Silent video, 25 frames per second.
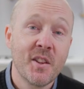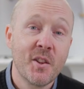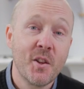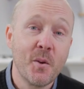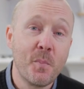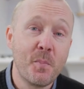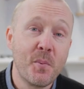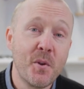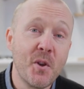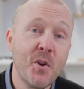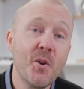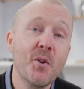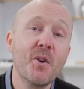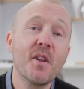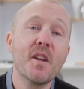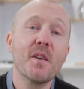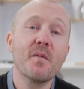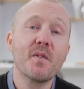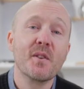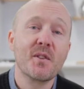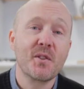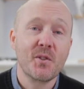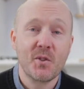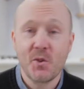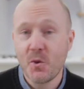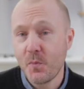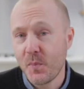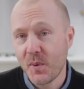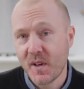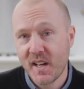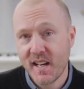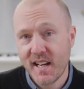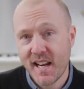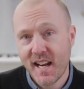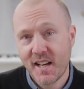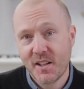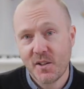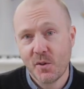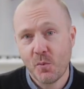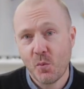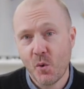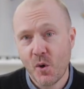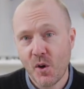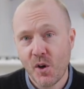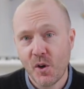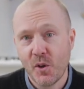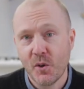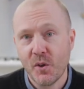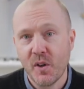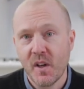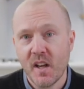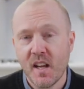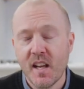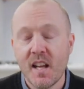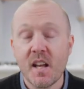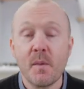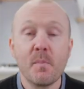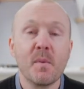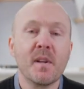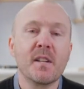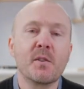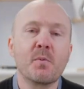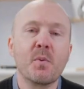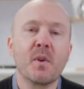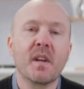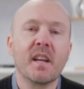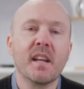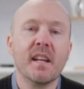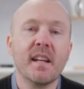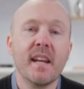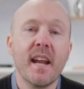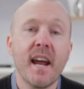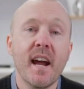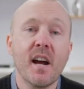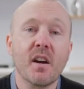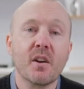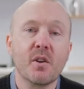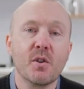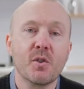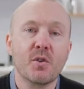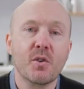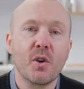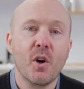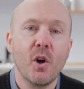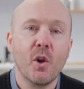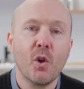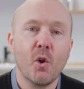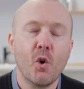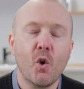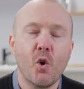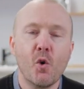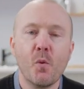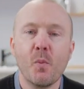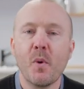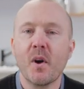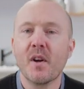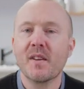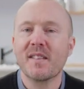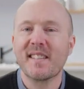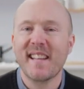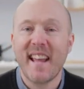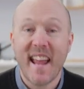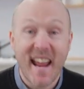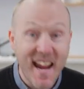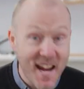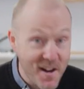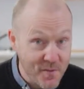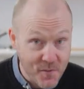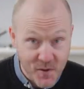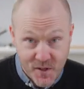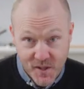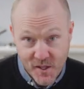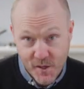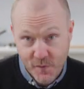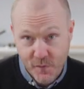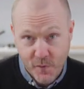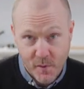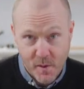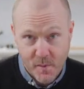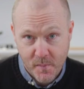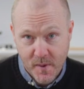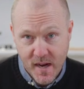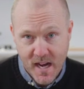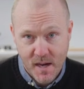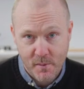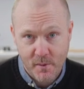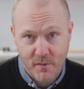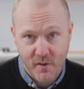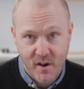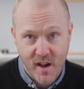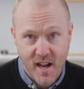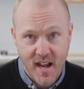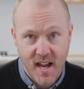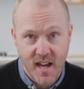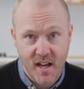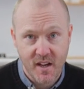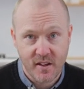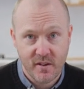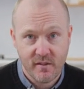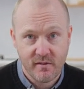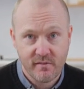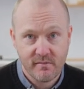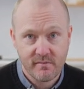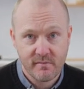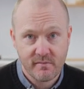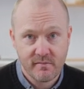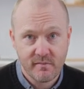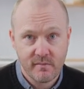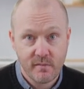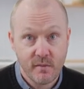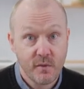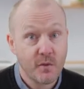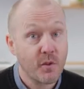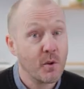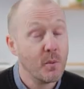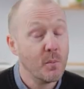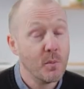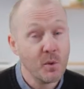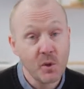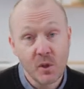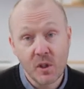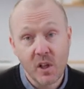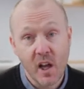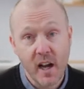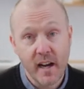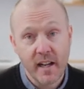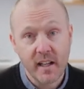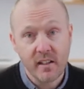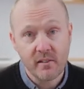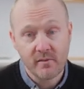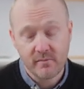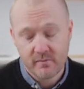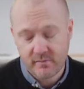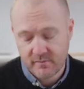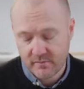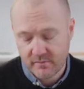The beauty of a super-connected world means we can now control almost everything from the palm of our hand. From mood lighting,